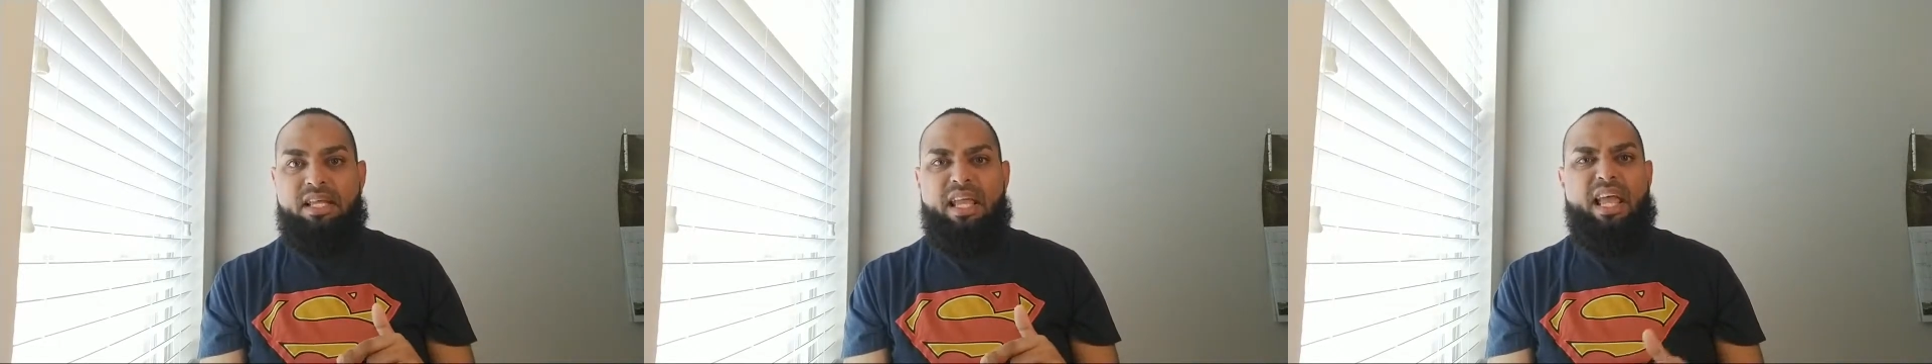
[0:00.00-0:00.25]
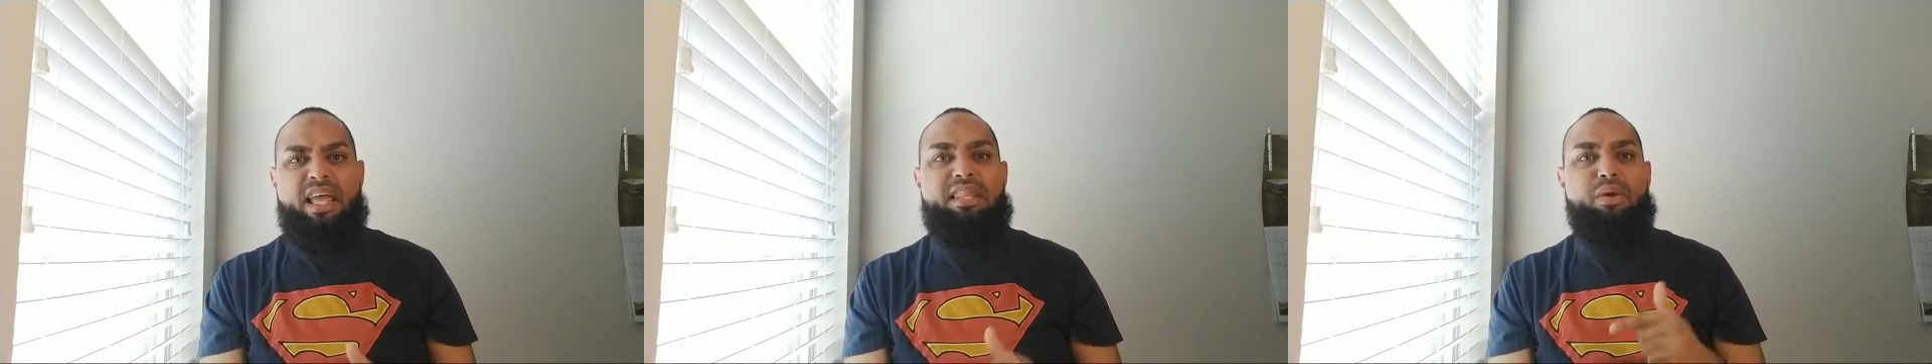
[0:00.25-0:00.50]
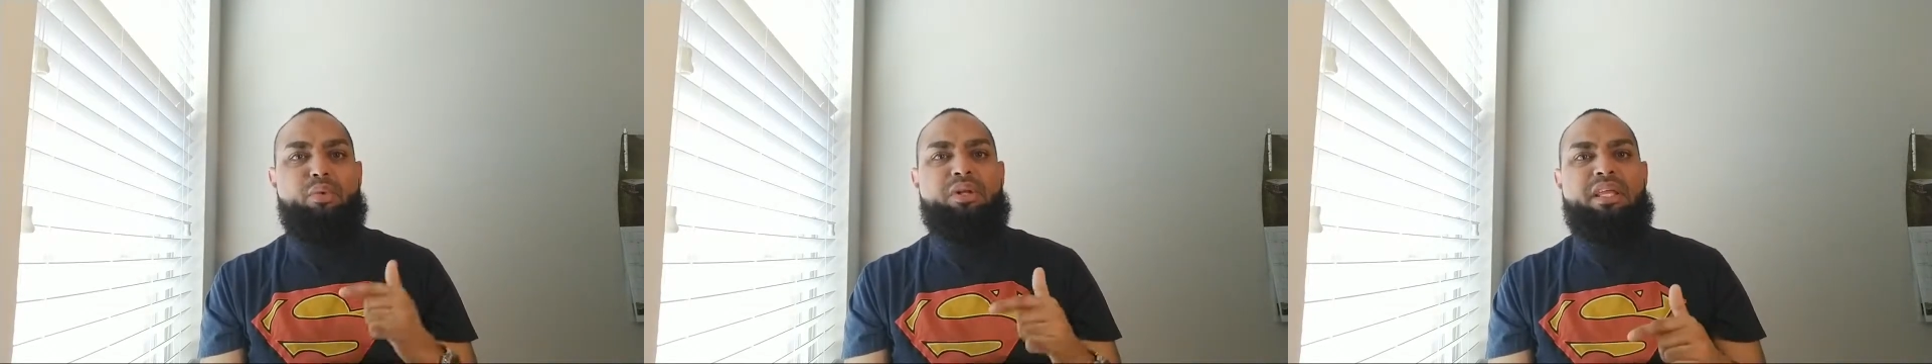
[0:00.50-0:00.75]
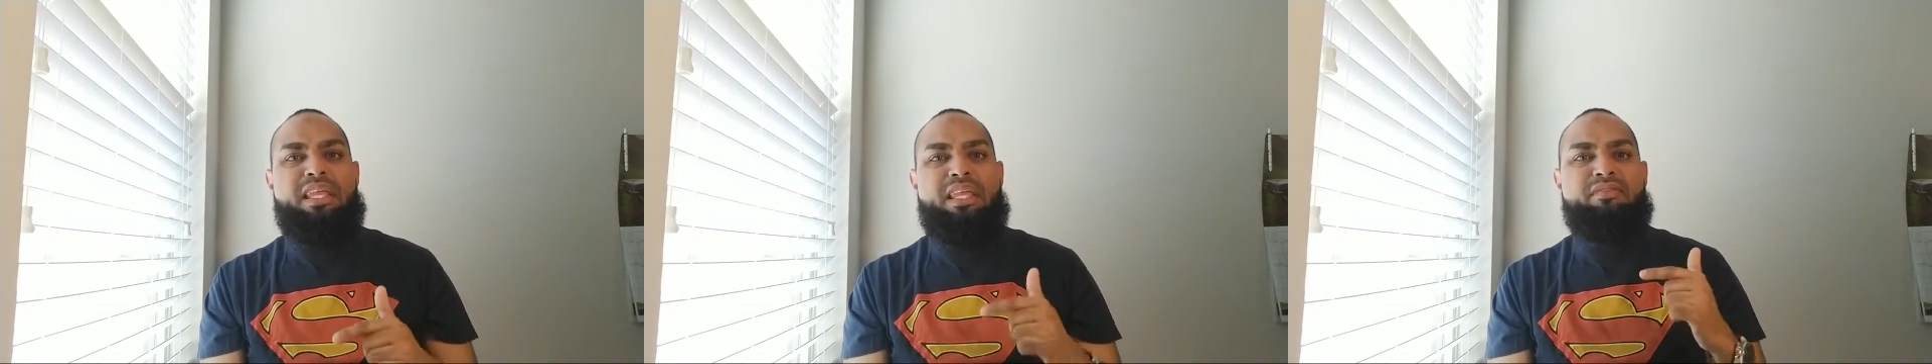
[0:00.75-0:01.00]
And they
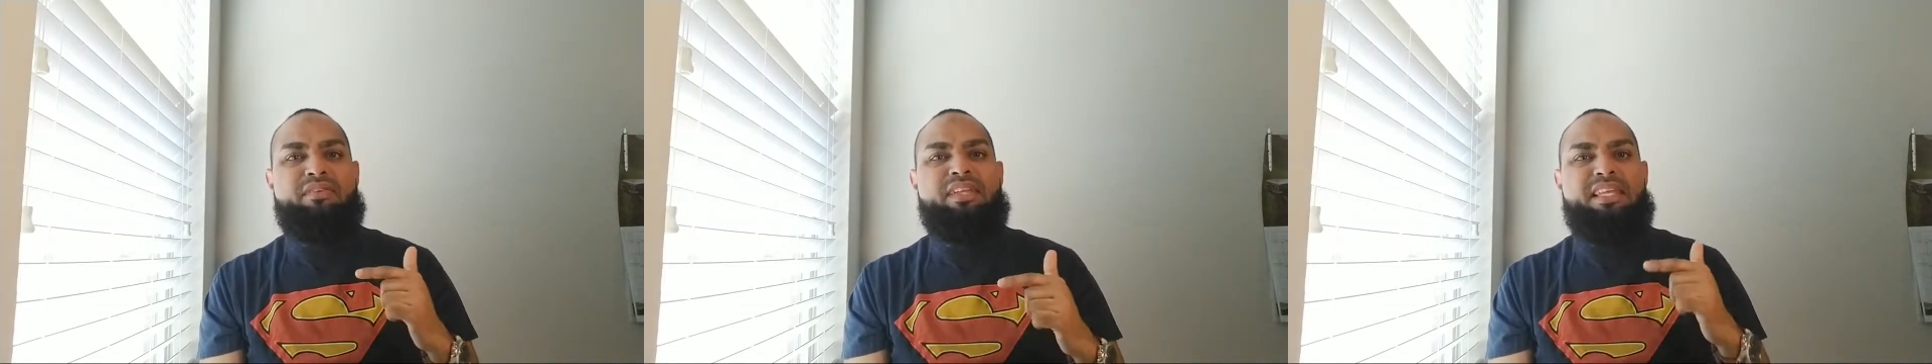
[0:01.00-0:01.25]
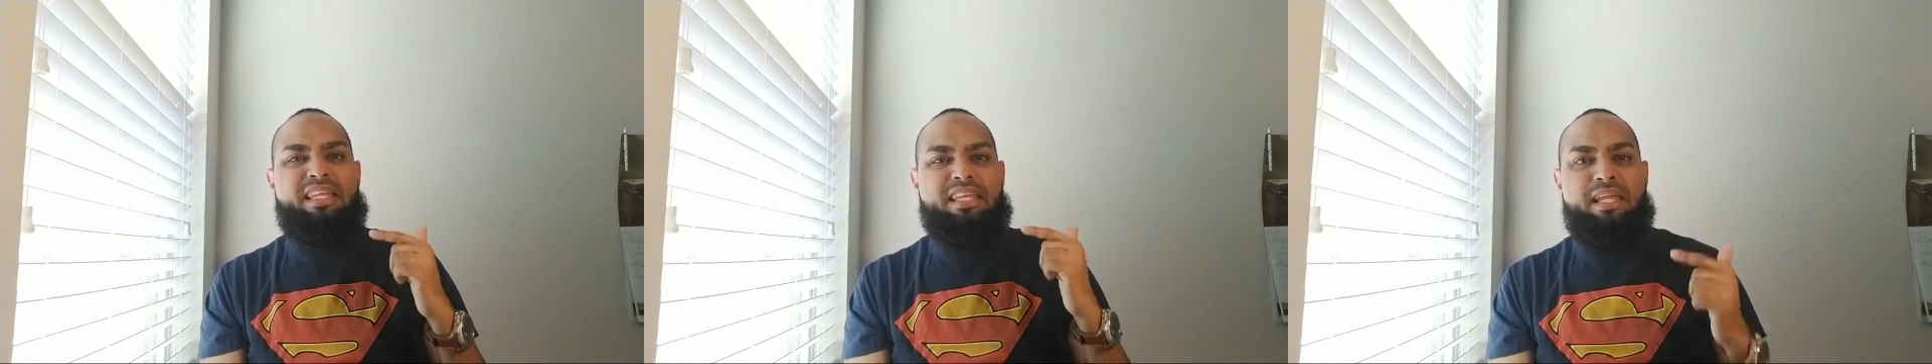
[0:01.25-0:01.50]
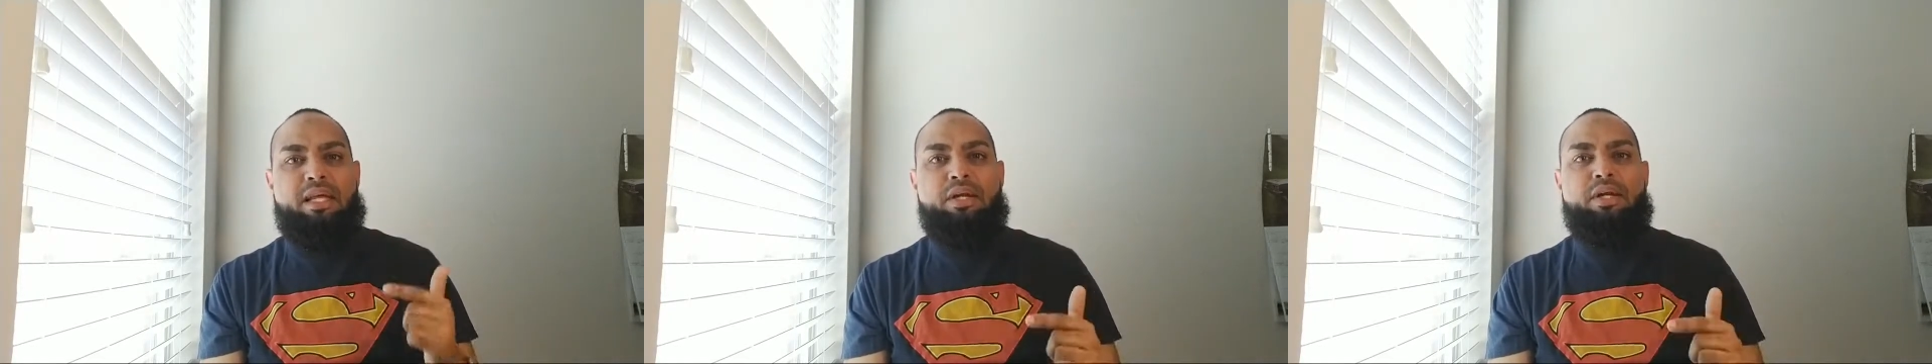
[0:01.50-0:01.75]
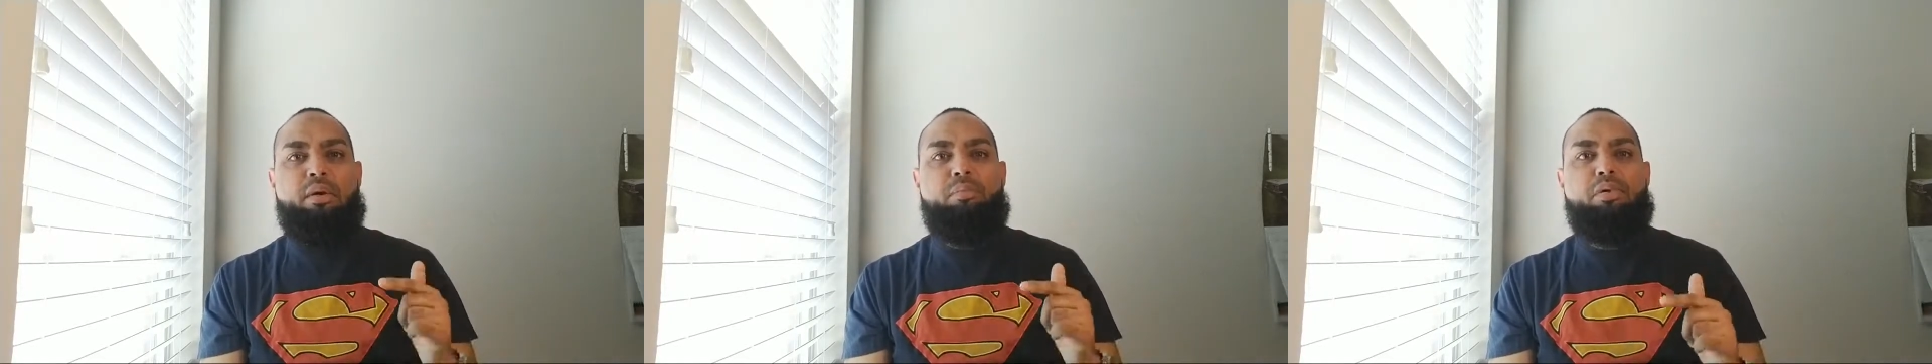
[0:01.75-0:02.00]
wouldn't even care
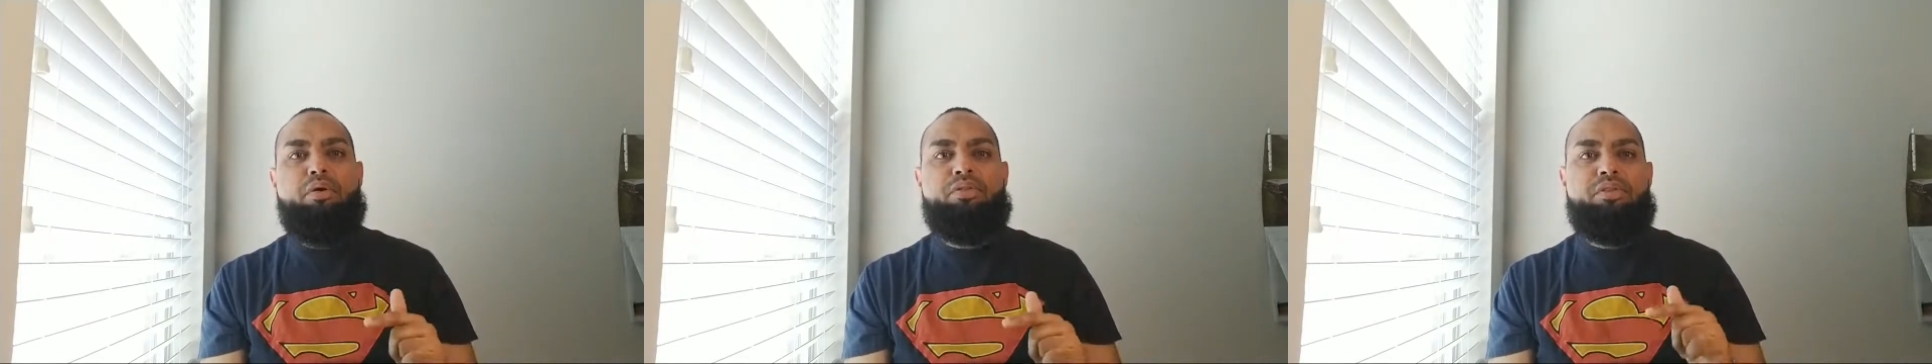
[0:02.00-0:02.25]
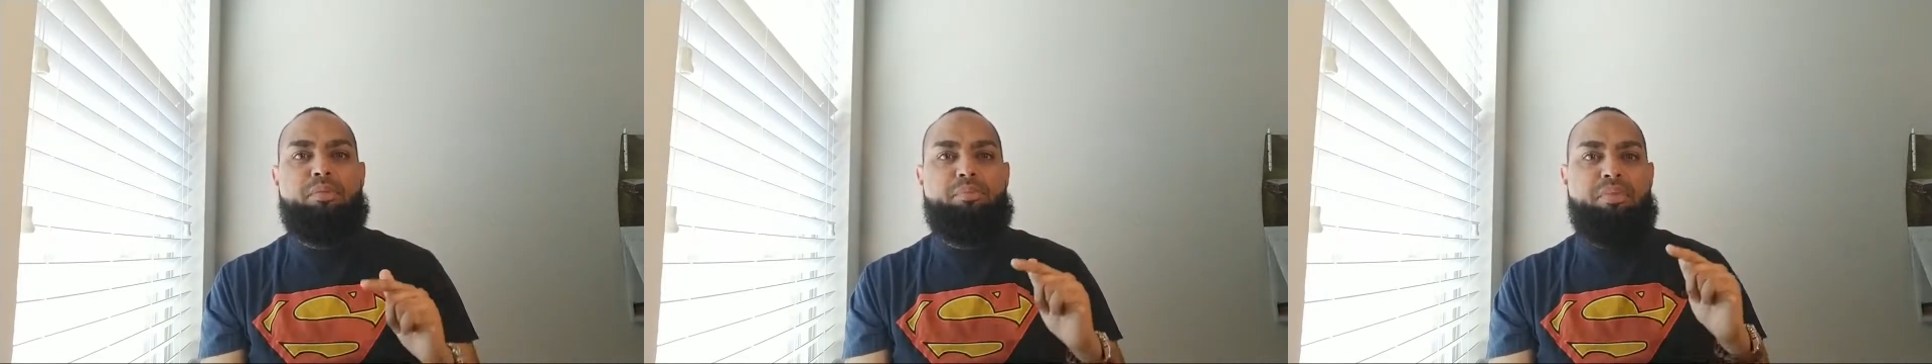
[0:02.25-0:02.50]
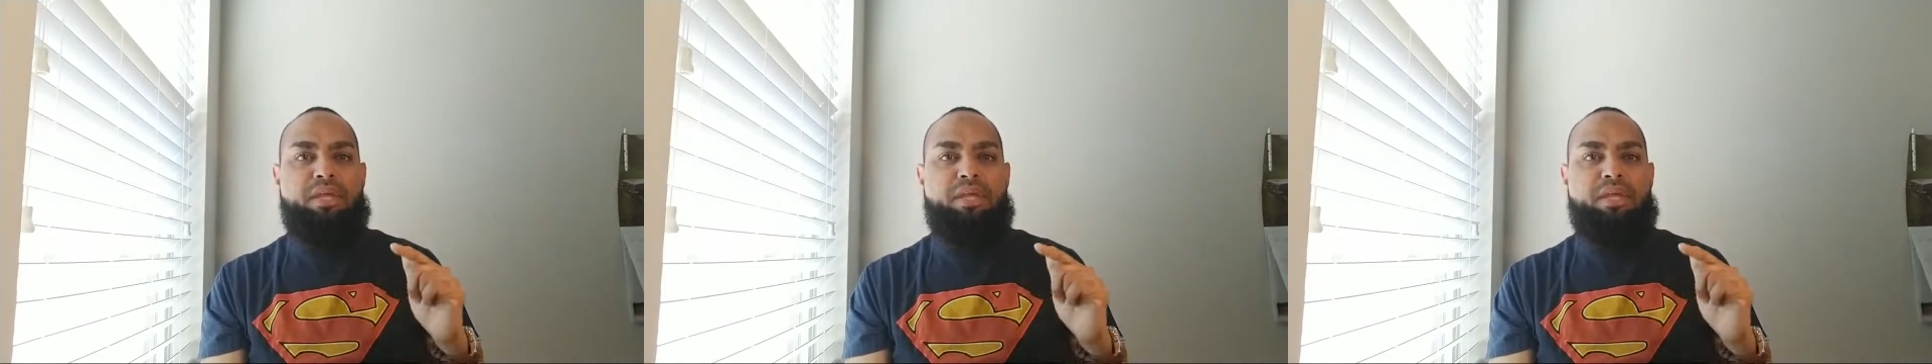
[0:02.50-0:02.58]
about the